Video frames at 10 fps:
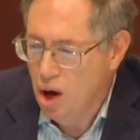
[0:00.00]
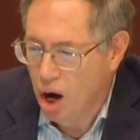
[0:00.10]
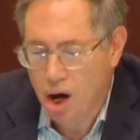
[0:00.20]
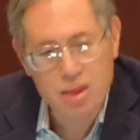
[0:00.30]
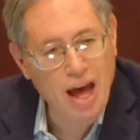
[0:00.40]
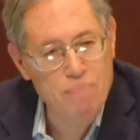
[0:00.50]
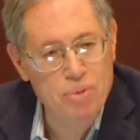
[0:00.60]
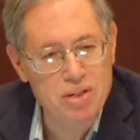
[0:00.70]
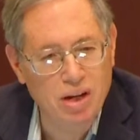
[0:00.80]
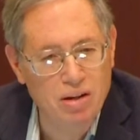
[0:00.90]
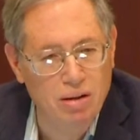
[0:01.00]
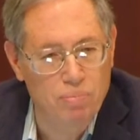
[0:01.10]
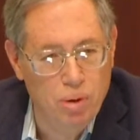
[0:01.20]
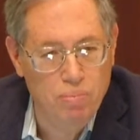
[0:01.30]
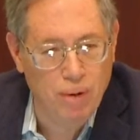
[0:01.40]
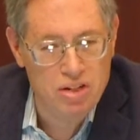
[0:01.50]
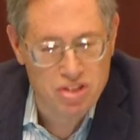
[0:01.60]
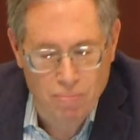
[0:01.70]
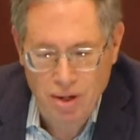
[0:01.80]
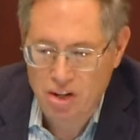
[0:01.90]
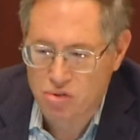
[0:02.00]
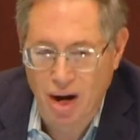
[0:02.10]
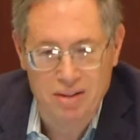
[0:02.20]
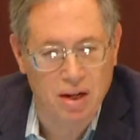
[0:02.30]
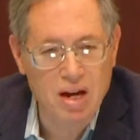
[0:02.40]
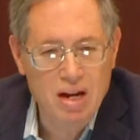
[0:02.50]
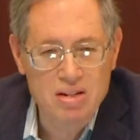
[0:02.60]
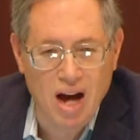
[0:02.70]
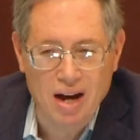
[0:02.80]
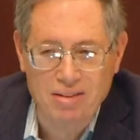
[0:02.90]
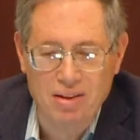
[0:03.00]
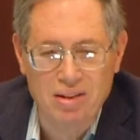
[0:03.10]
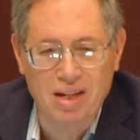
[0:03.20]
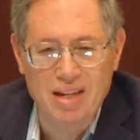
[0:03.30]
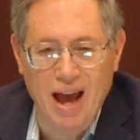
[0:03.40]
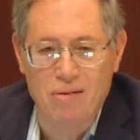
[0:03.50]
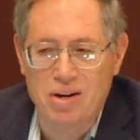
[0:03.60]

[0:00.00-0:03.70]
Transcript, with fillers: on that particular book by somebody trying to knock the thing down,